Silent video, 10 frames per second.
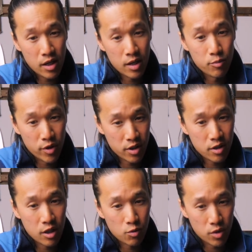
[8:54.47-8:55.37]
a brick
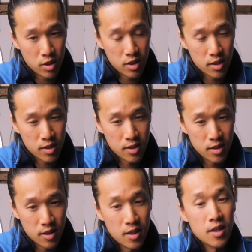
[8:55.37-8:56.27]
can work?
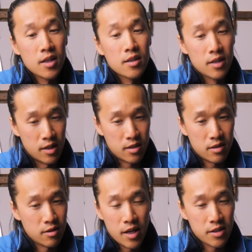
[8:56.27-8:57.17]
Yes,
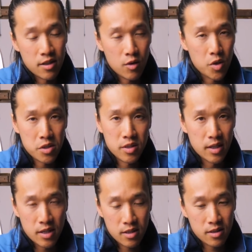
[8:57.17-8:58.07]
to answer that question,
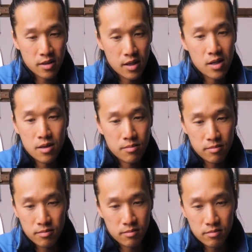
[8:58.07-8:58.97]
yes.
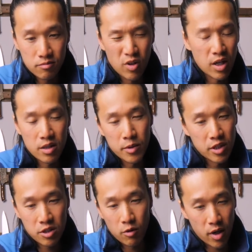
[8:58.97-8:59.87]
Well, let me
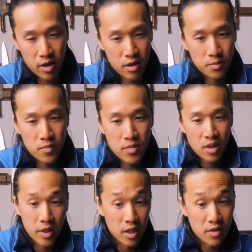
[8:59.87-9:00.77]
just go on here.
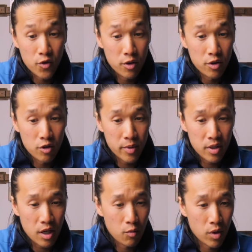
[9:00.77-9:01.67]
Because if you're a
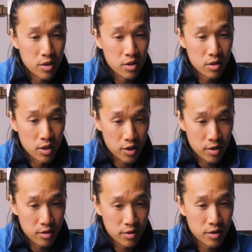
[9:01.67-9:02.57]
newbie and want to
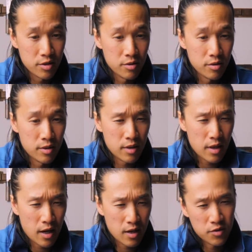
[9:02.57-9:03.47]
learn, you'd
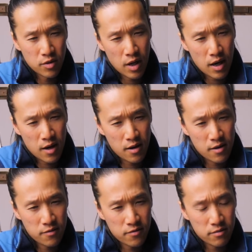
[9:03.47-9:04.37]
have to
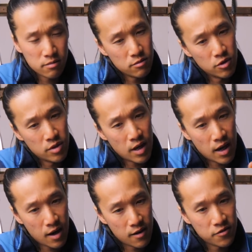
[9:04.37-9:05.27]

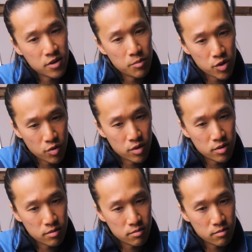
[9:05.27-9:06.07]
have some sort